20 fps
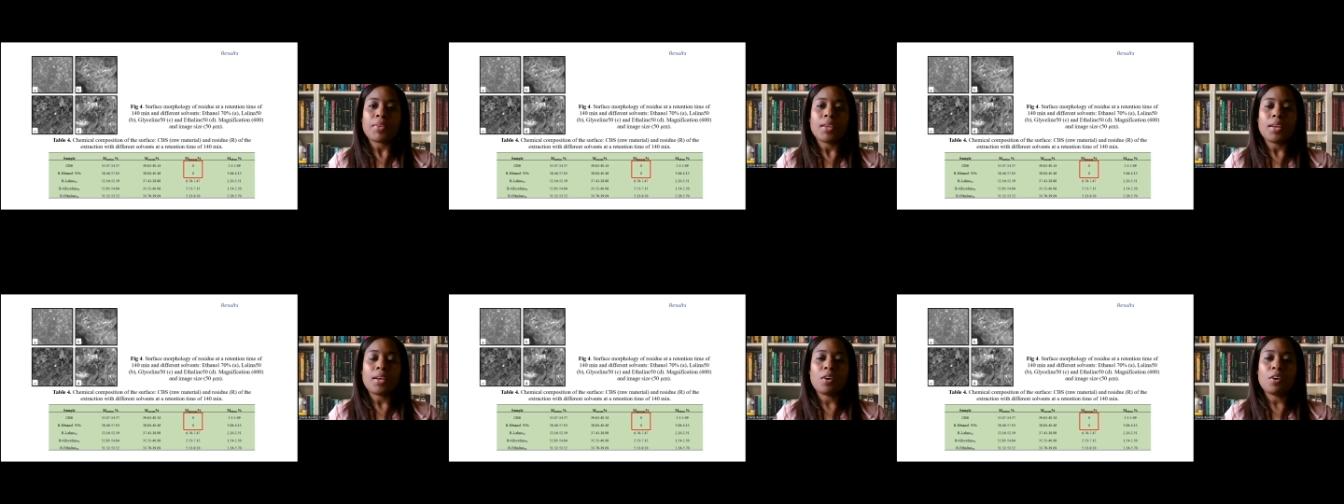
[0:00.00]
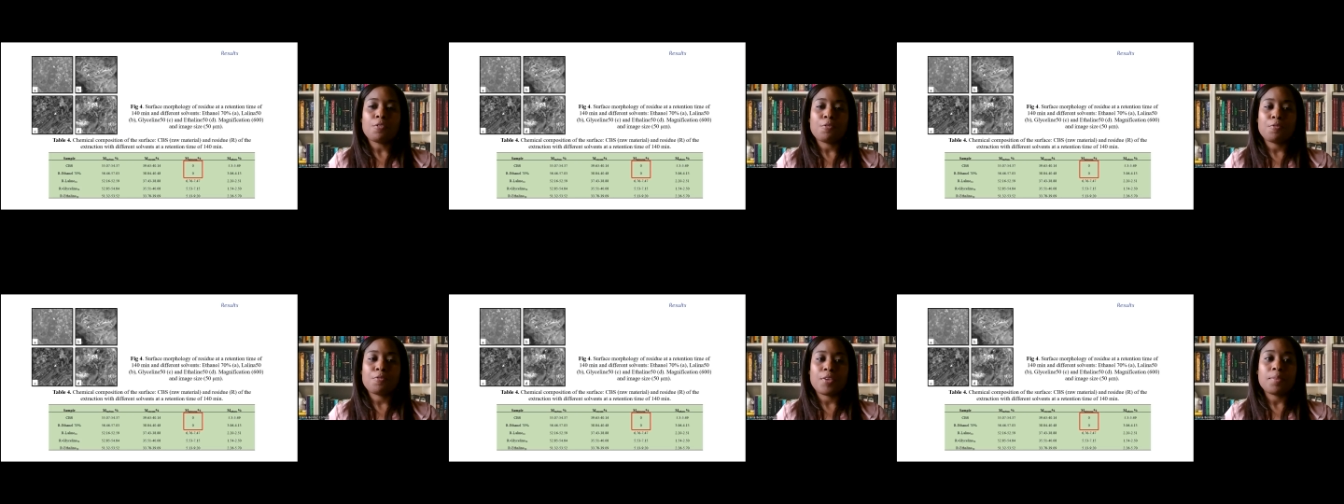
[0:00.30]

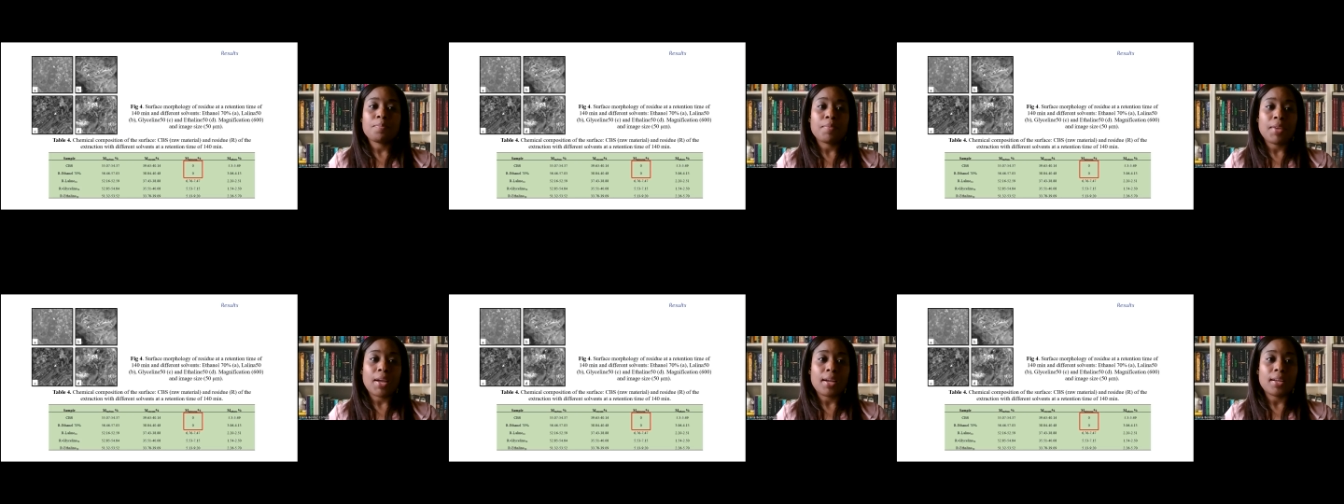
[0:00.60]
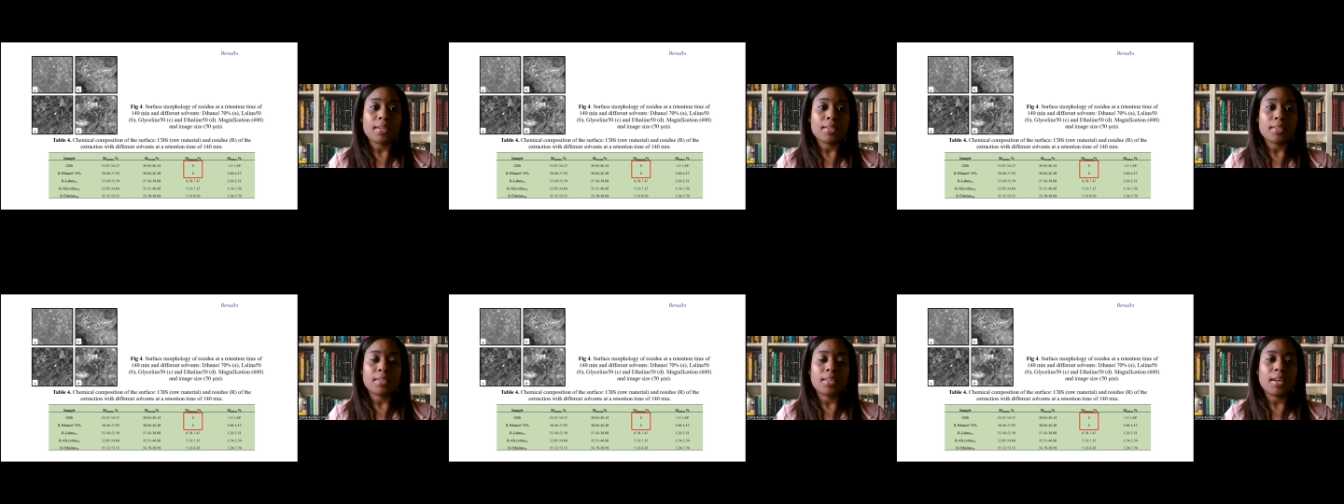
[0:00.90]
confirms
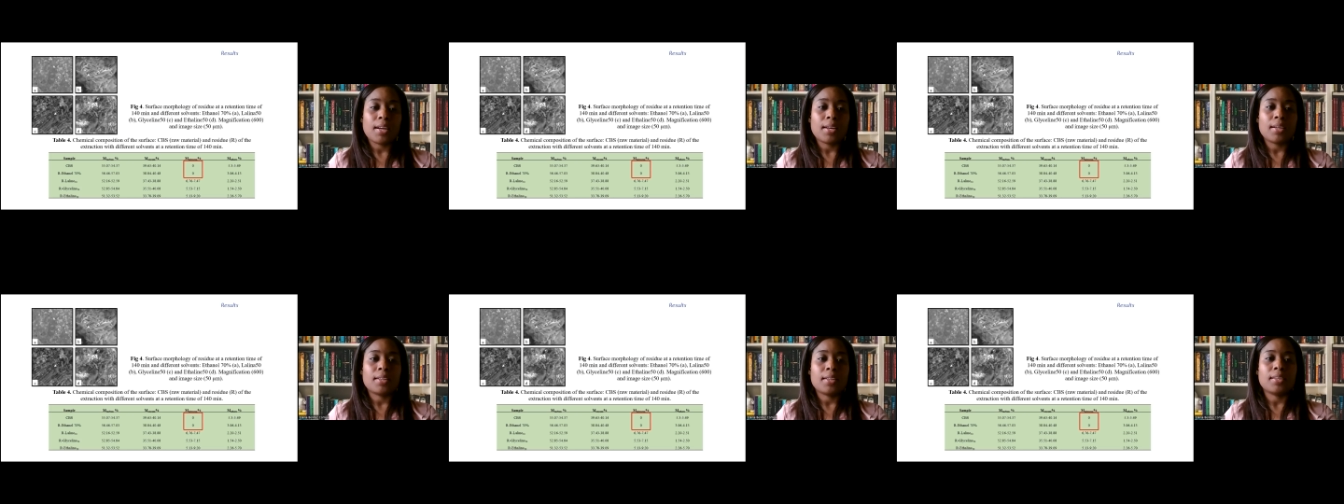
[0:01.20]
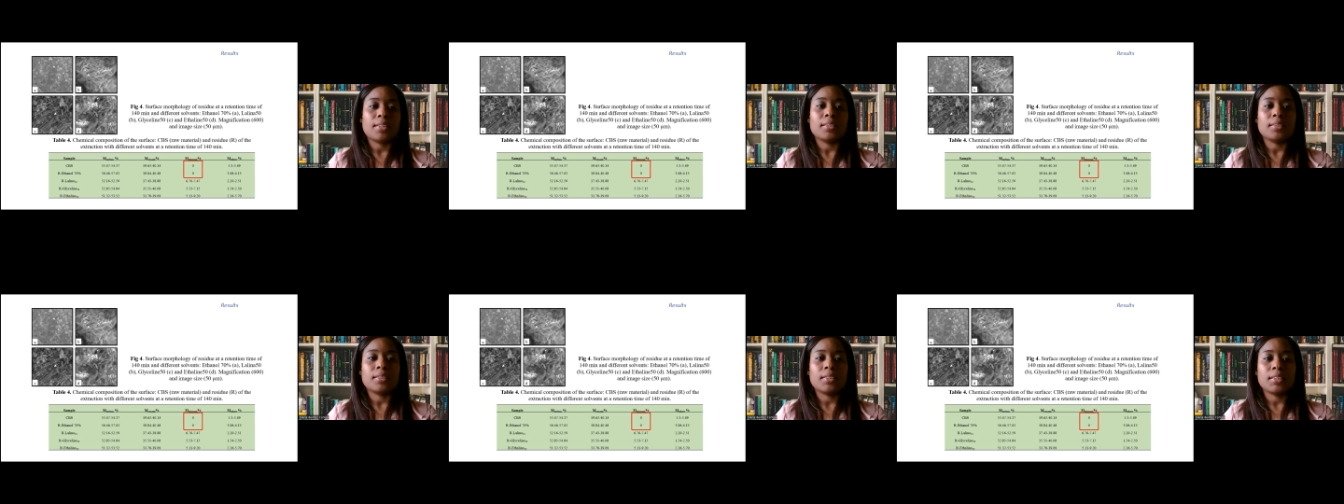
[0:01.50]
that,
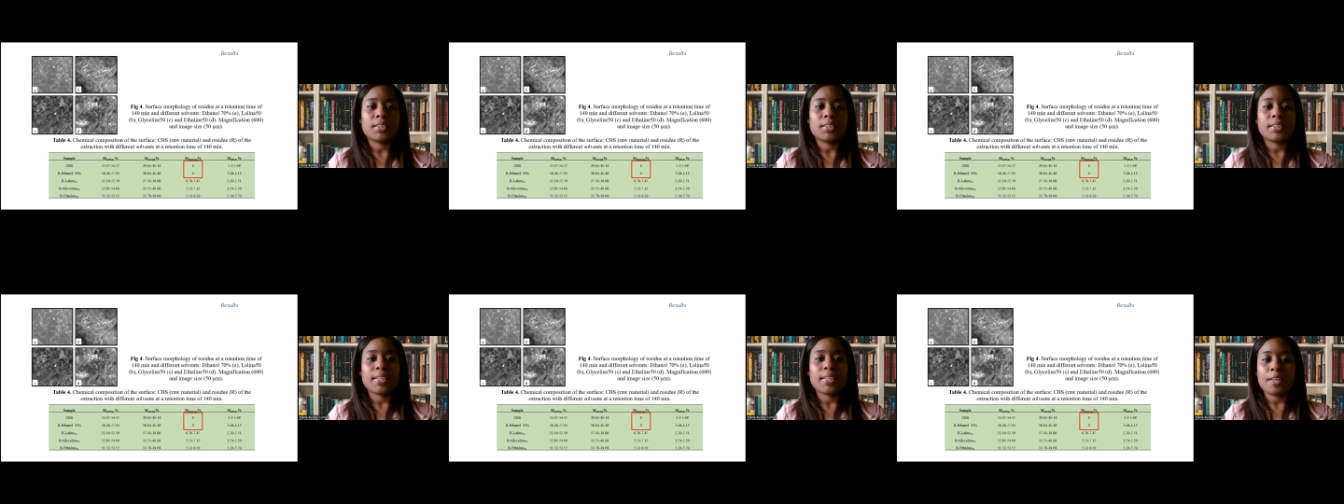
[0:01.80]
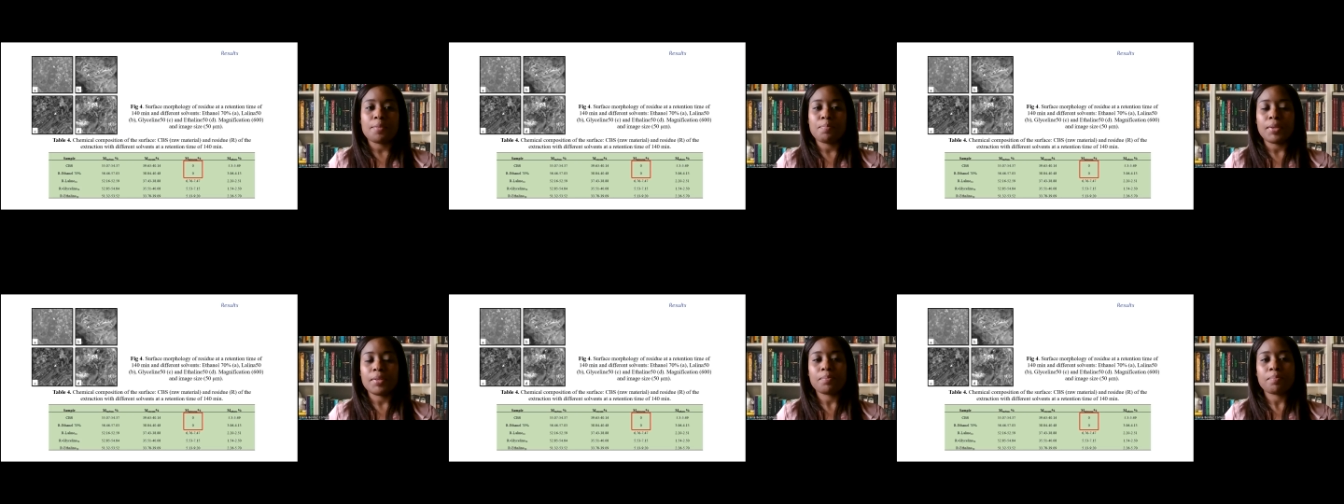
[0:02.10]
that
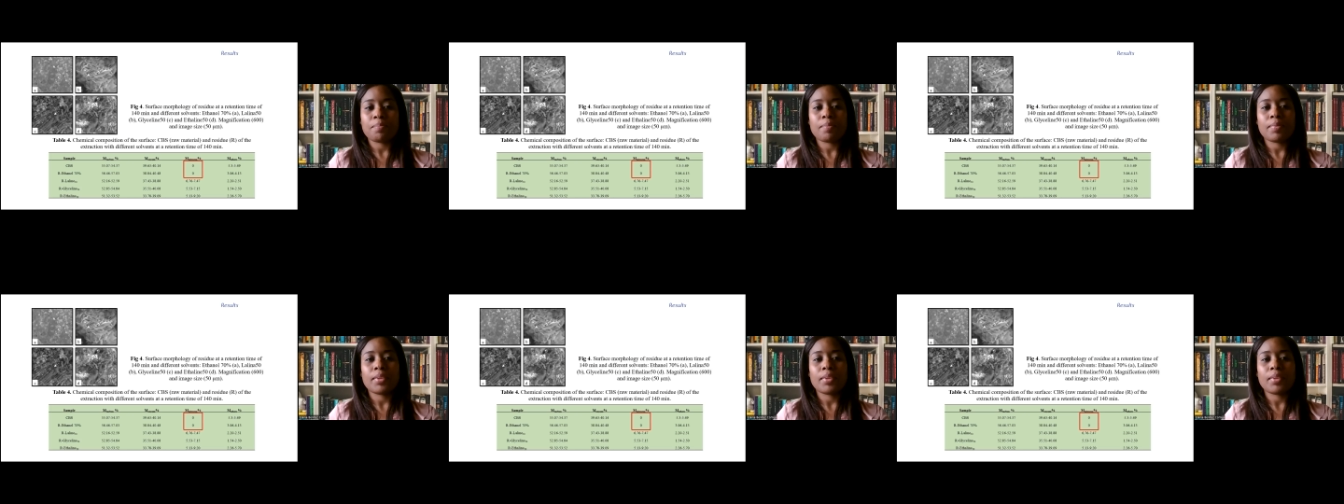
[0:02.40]
statement.